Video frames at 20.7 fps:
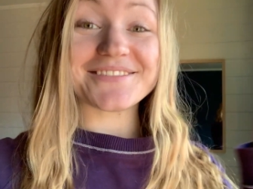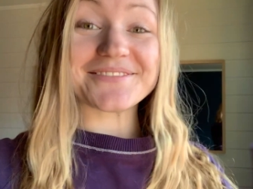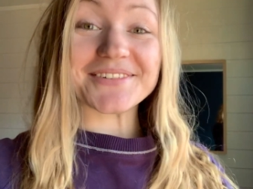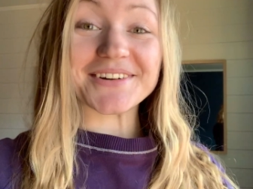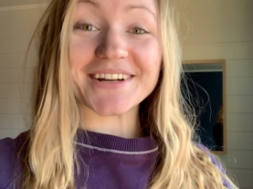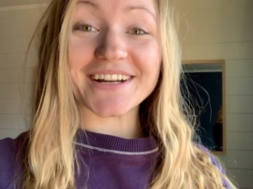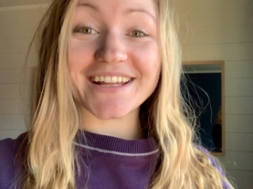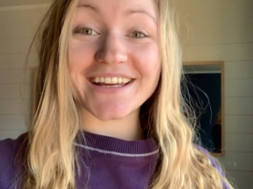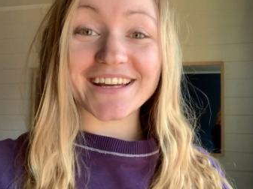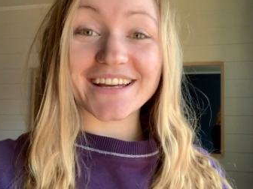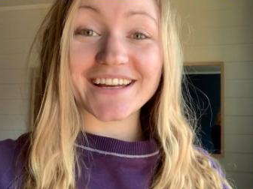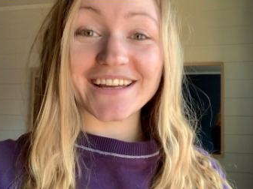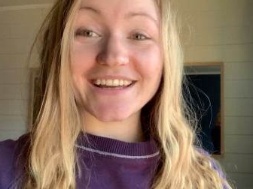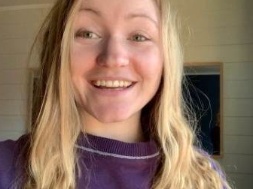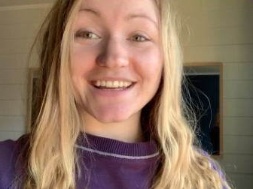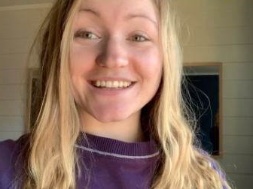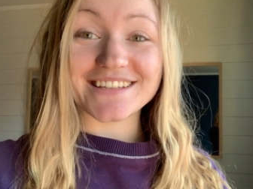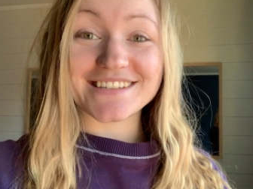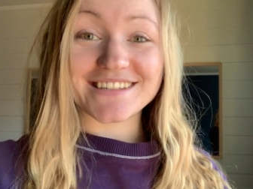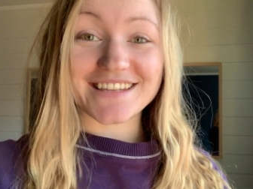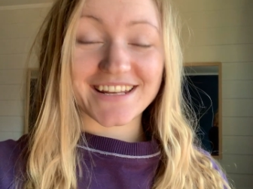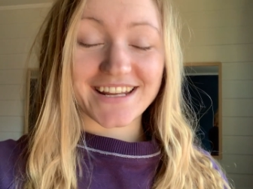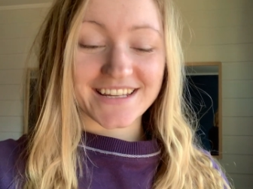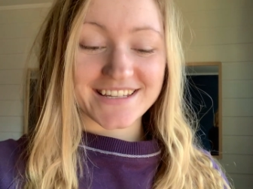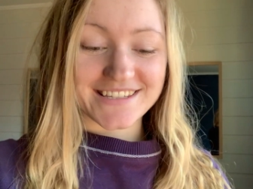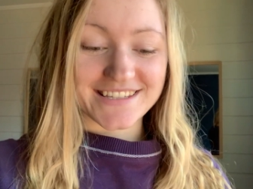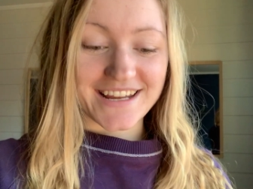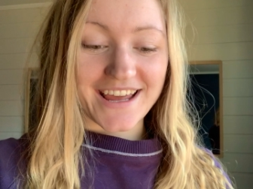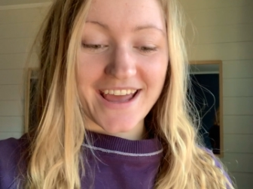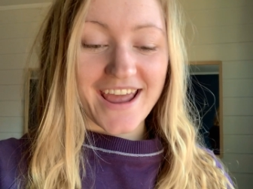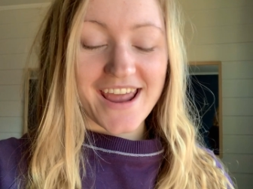morning, it's the
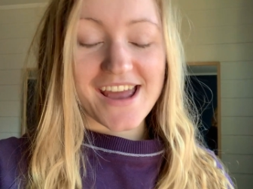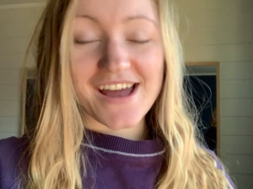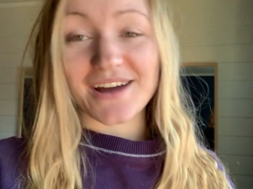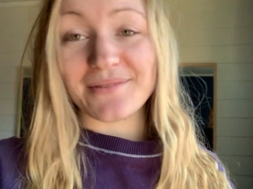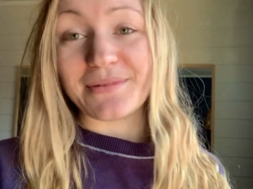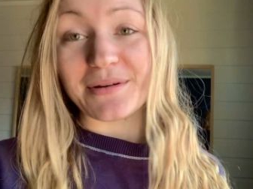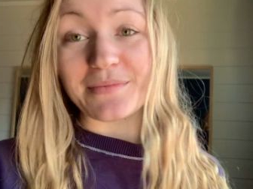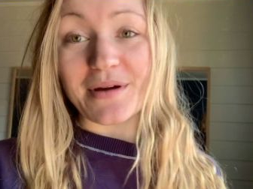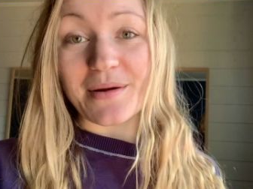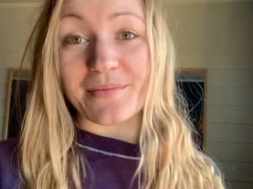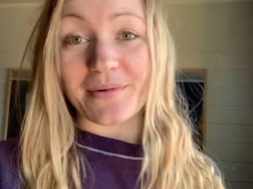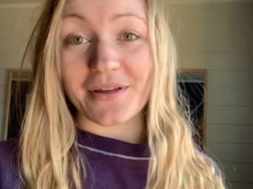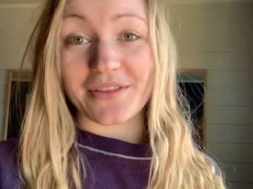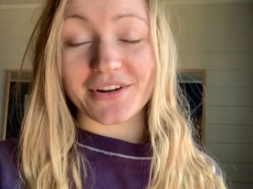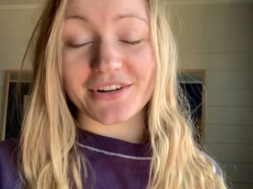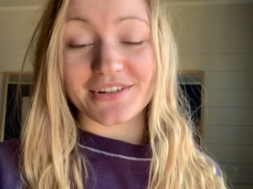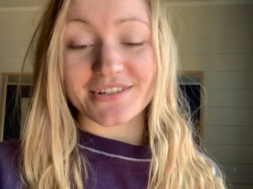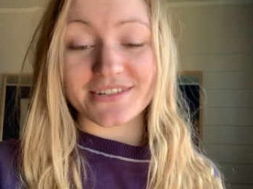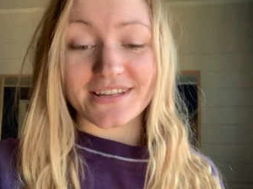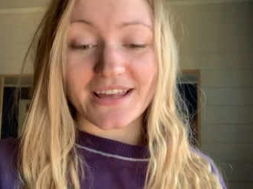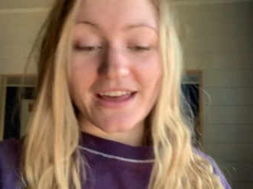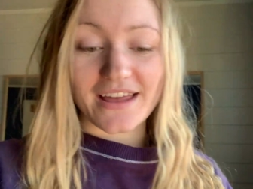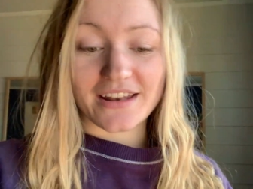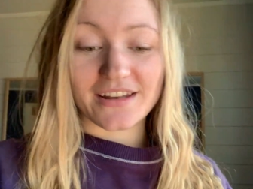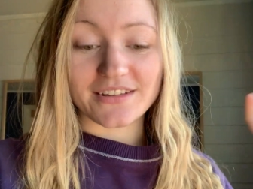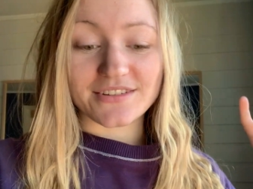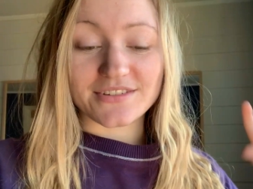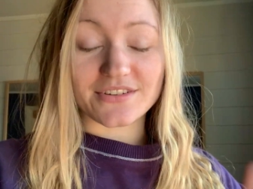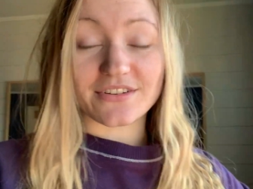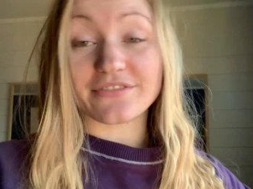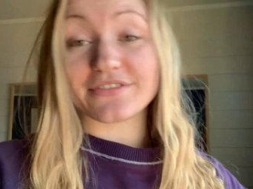next day. I'm in my brother's and
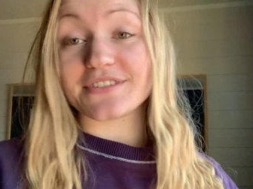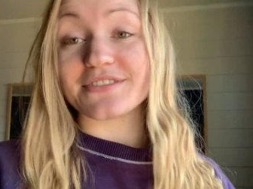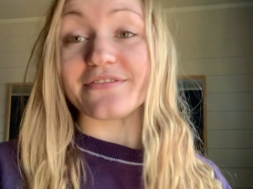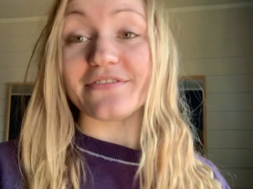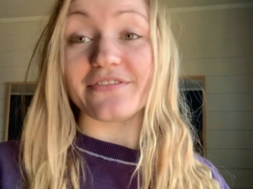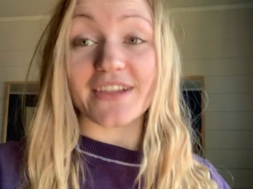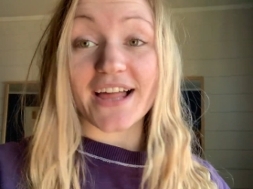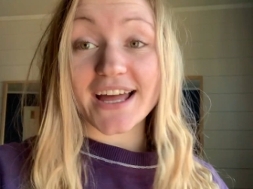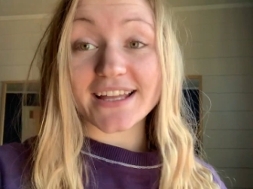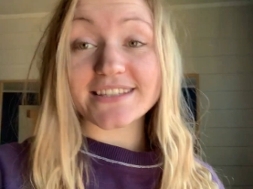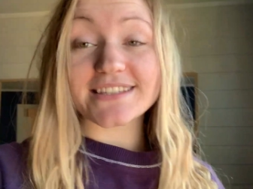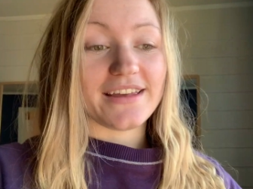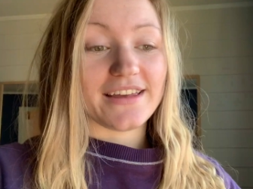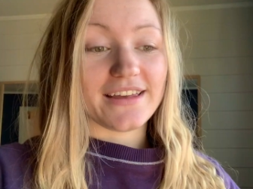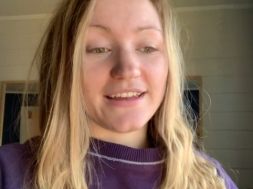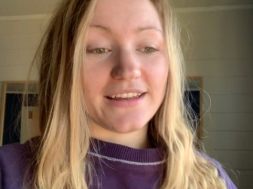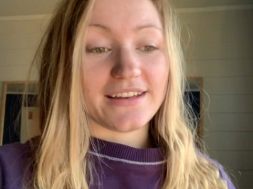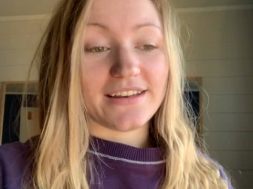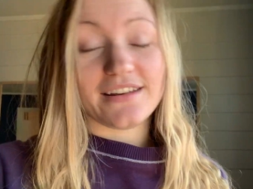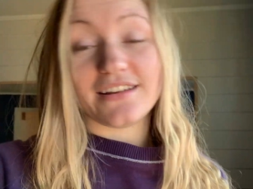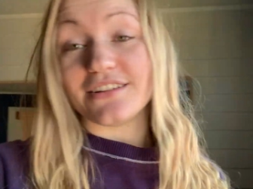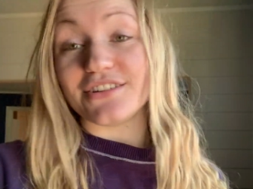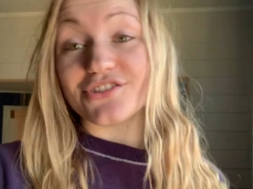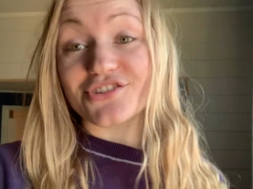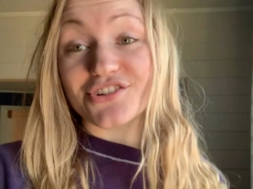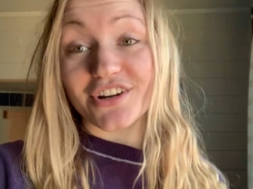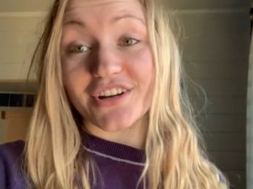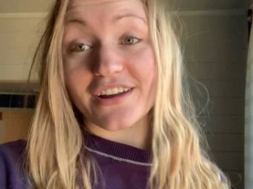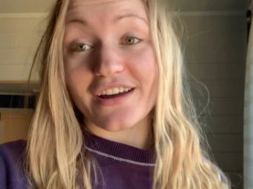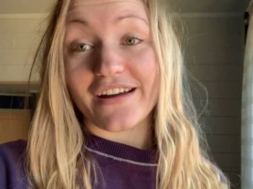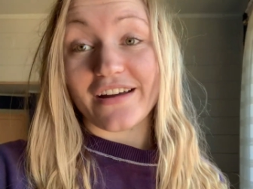his girlfriend's flat in
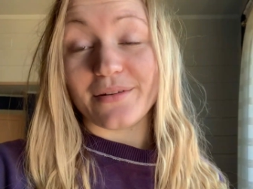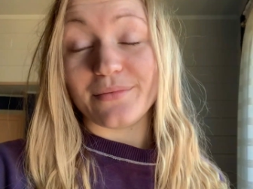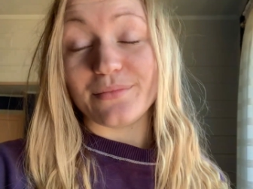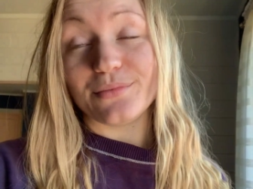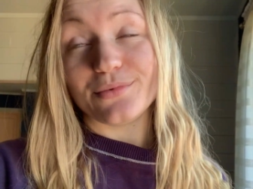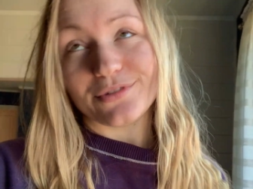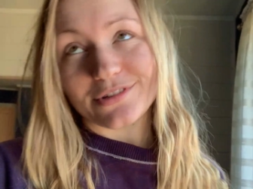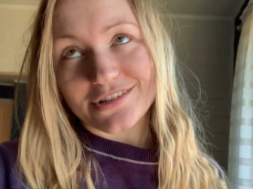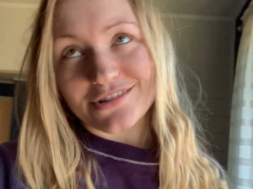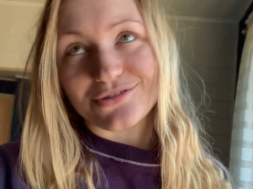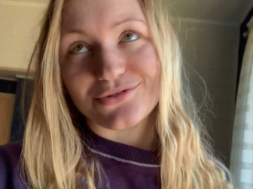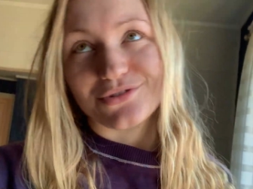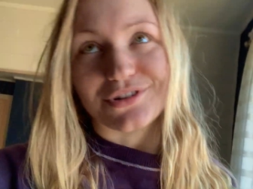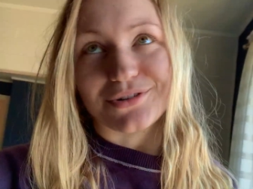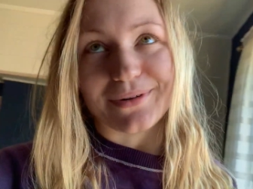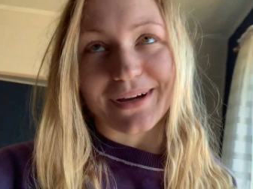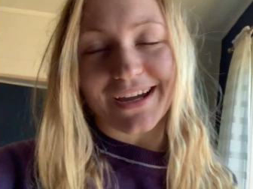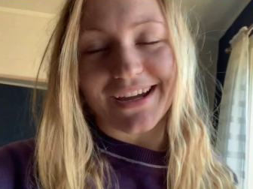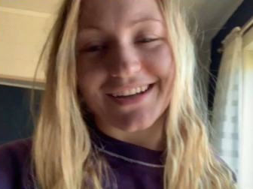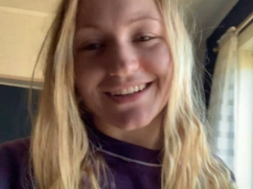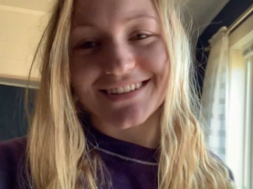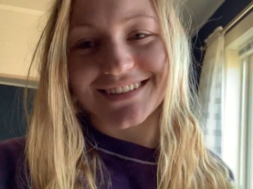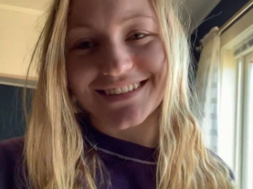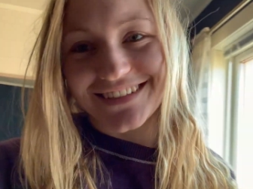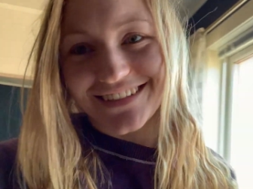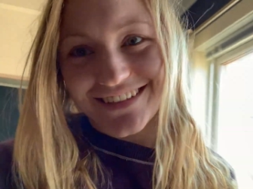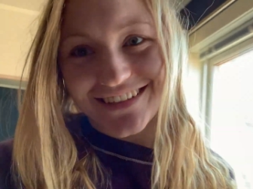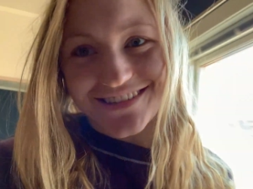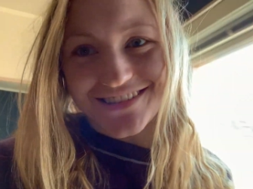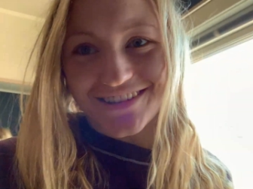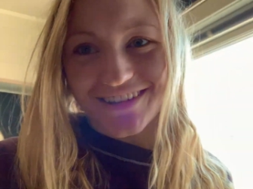Trondheim, which is Norway,
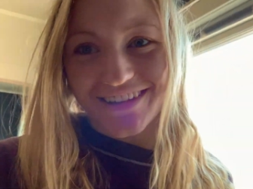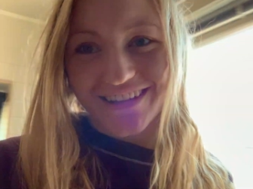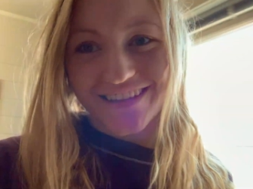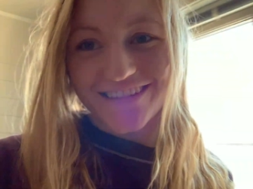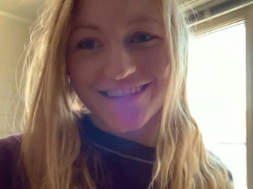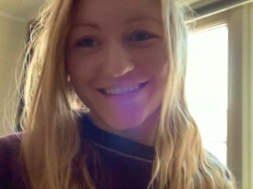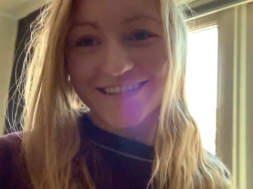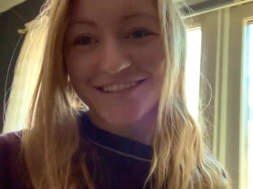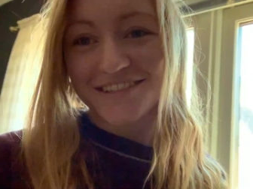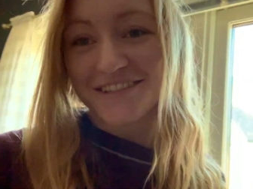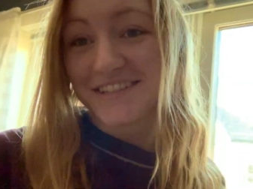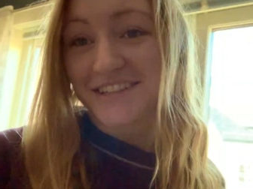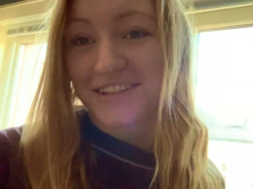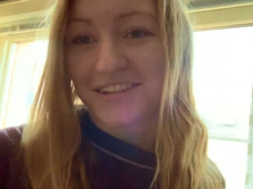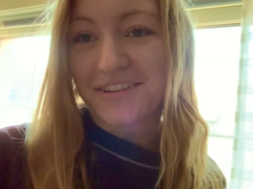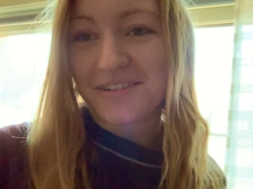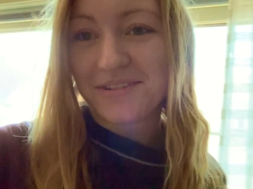in case you guys didn't